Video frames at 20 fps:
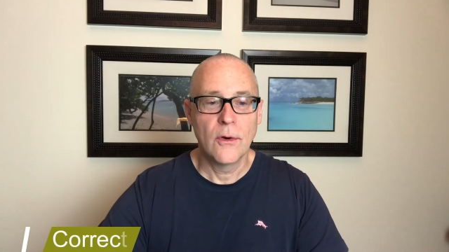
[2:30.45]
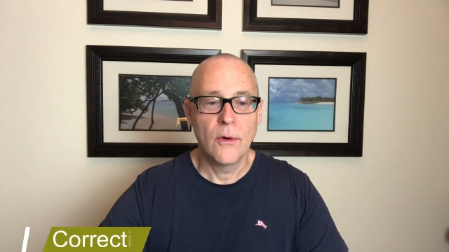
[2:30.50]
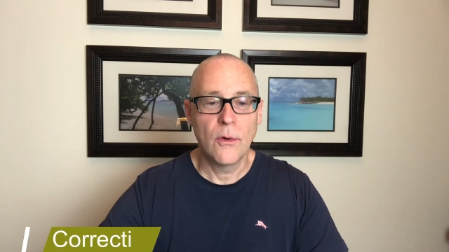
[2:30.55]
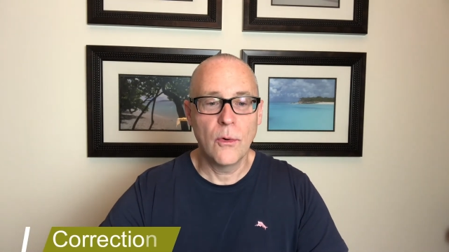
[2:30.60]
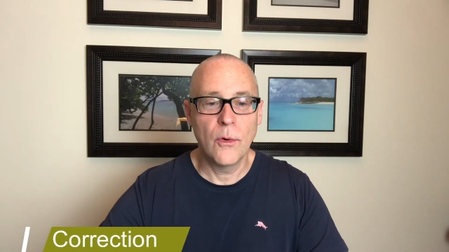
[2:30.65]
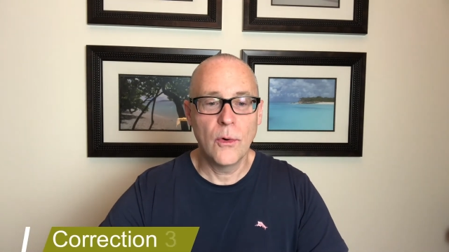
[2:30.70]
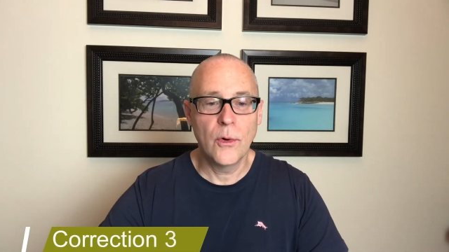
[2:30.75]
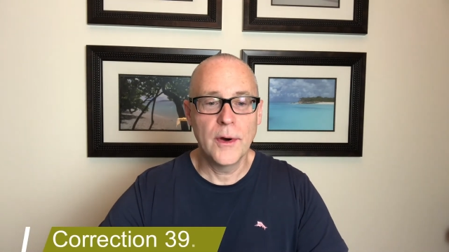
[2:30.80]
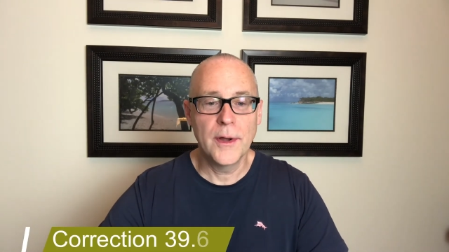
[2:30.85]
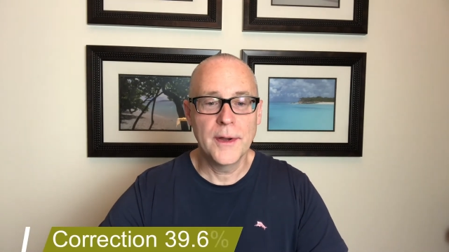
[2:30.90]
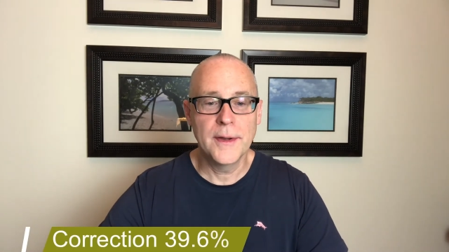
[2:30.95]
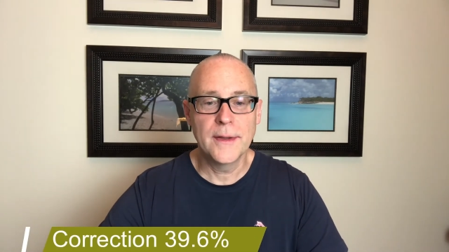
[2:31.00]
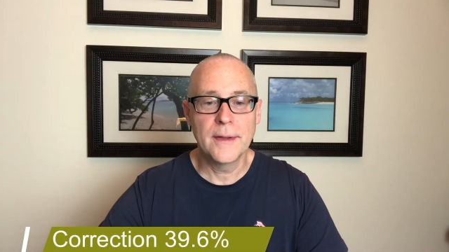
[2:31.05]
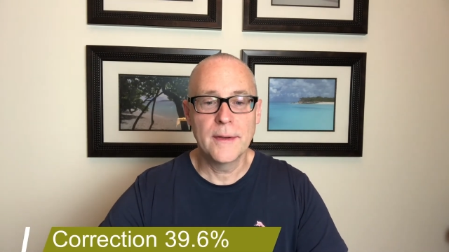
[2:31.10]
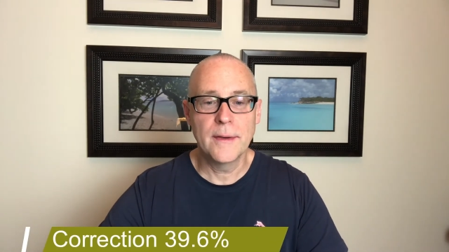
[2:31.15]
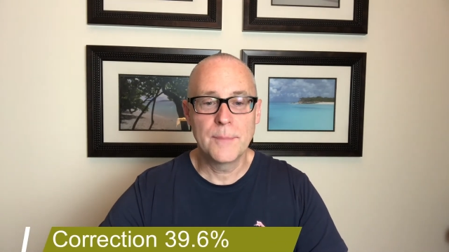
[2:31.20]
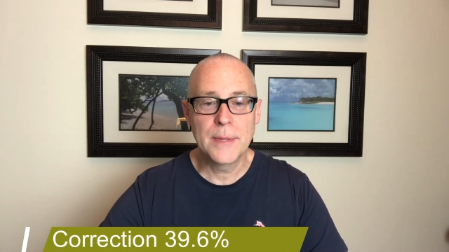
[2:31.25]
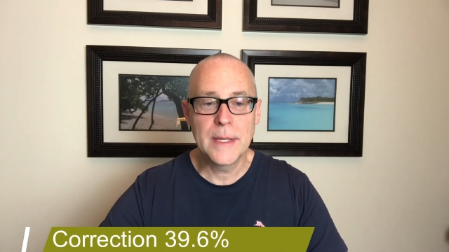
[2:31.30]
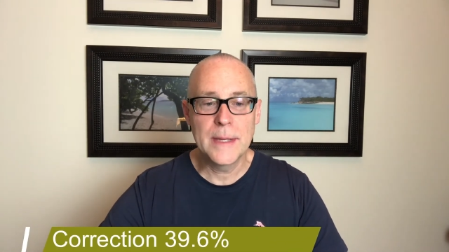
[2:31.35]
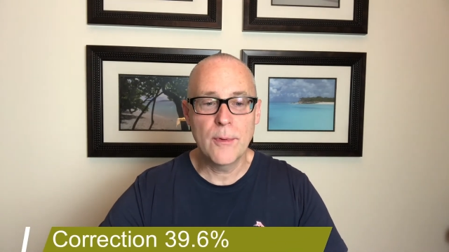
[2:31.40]
on
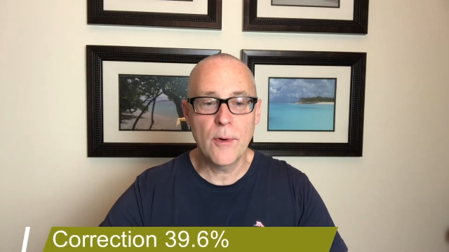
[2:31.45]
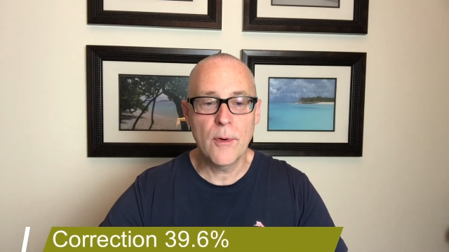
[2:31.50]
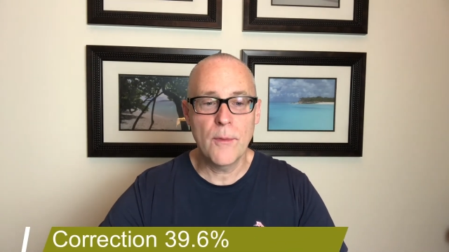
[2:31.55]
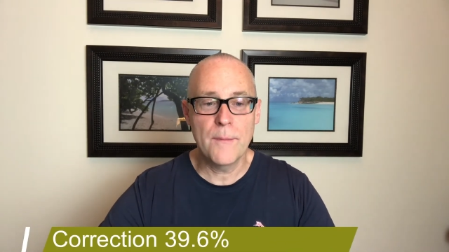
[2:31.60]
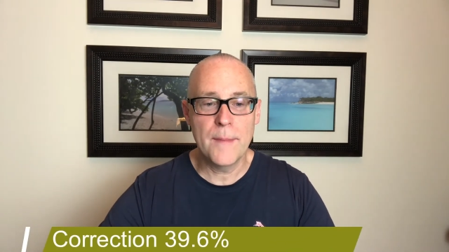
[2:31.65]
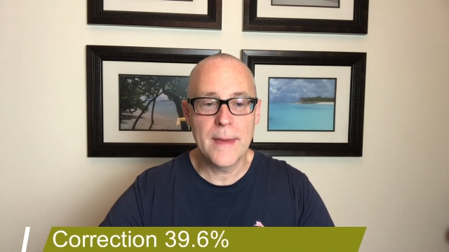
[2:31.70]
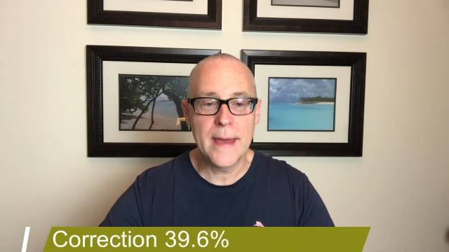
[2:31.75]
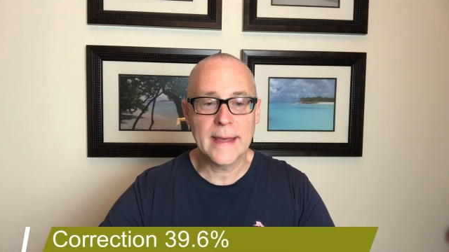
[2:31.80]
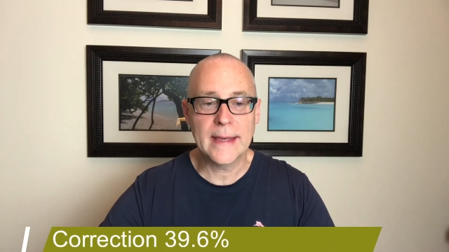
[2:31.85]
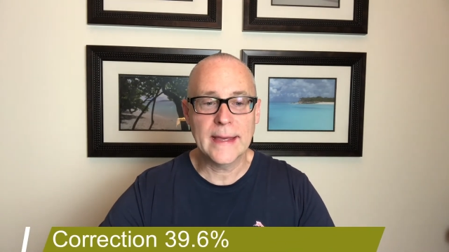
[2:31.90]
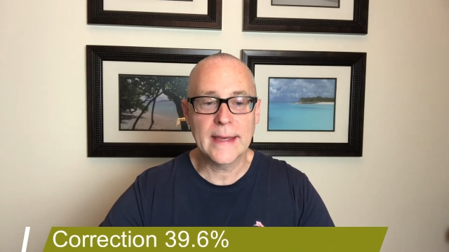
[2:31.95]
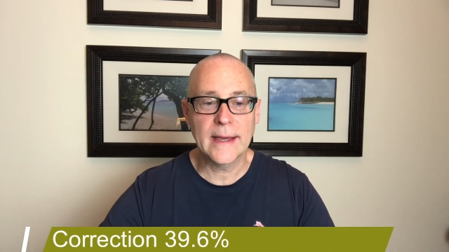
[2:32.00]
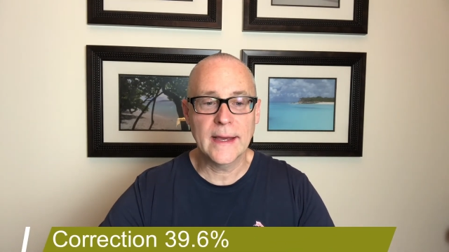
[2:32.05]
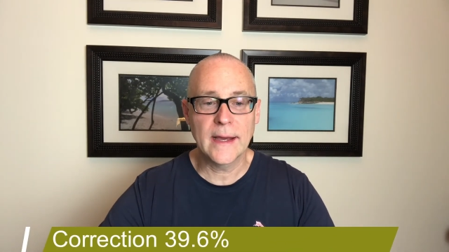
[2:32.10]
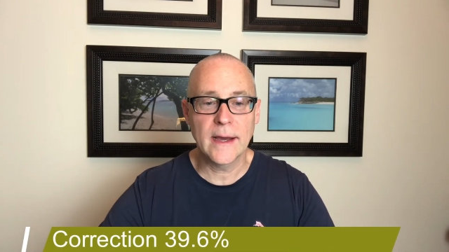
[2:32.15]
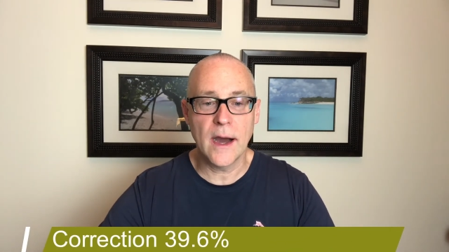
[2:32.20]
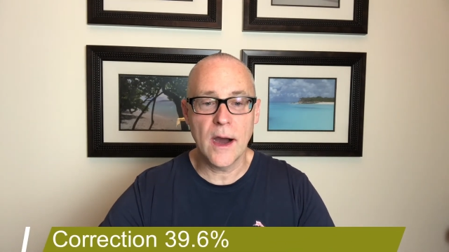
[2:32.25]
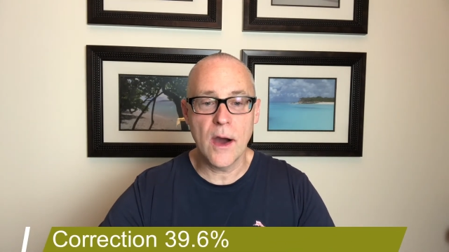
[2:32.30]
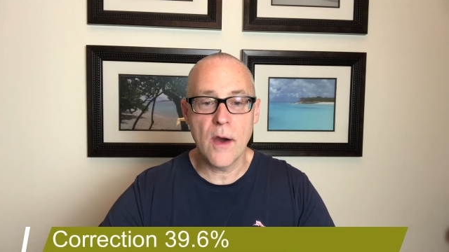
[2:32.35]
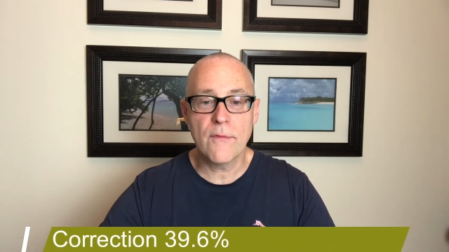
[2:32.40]
people
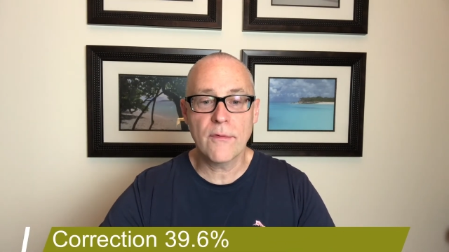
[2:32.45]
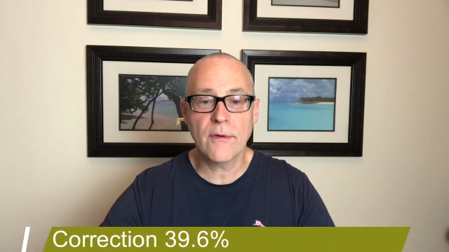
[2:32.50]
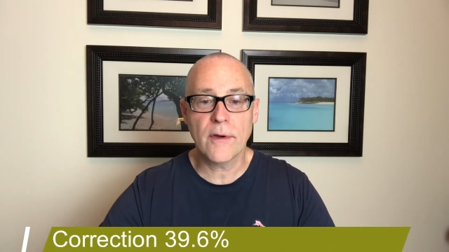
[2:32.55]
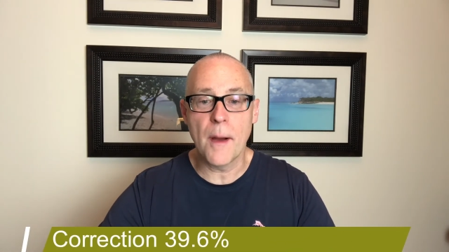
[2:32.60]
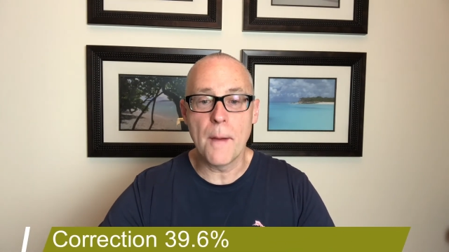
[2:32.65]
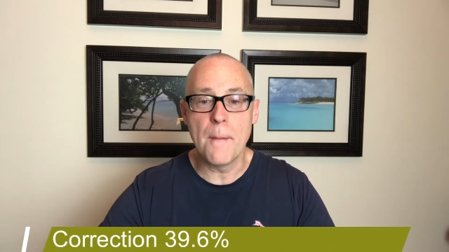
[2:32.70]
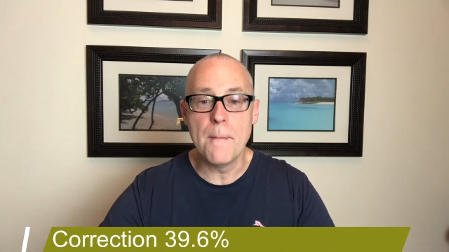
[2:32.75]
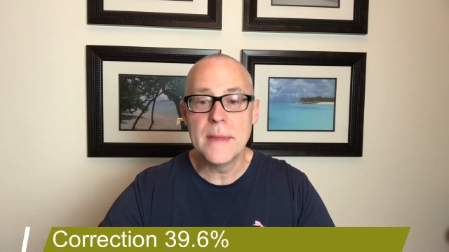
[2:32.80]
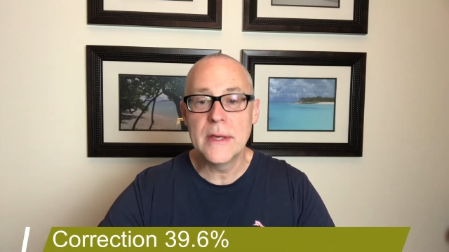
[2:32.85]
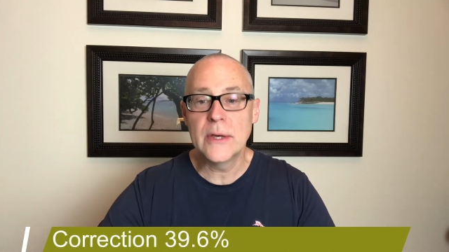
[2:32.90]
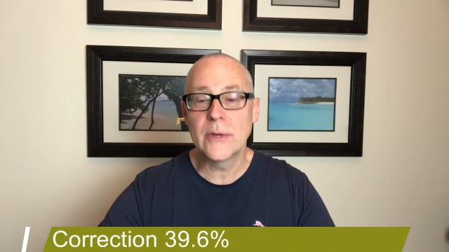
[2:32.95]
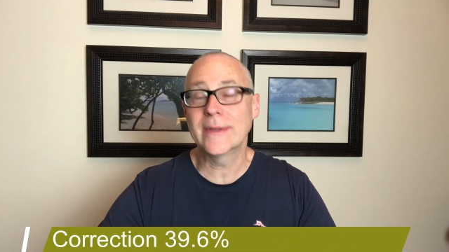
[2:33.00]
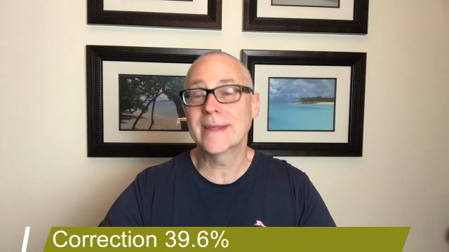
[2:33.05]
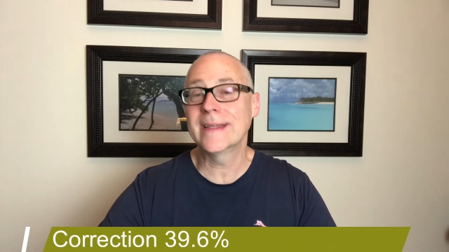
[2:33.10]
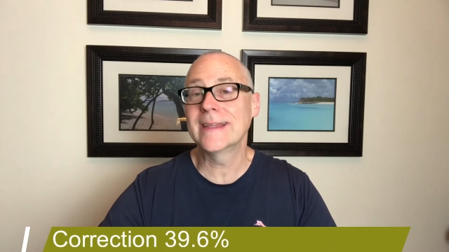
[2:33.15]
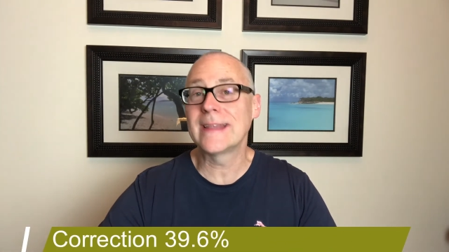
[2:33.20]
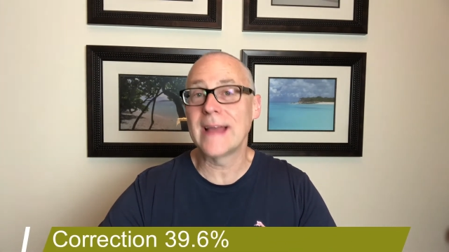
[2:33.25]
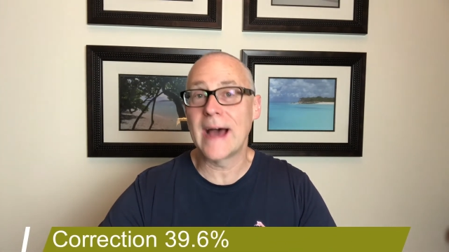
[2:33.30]
making over $1 million.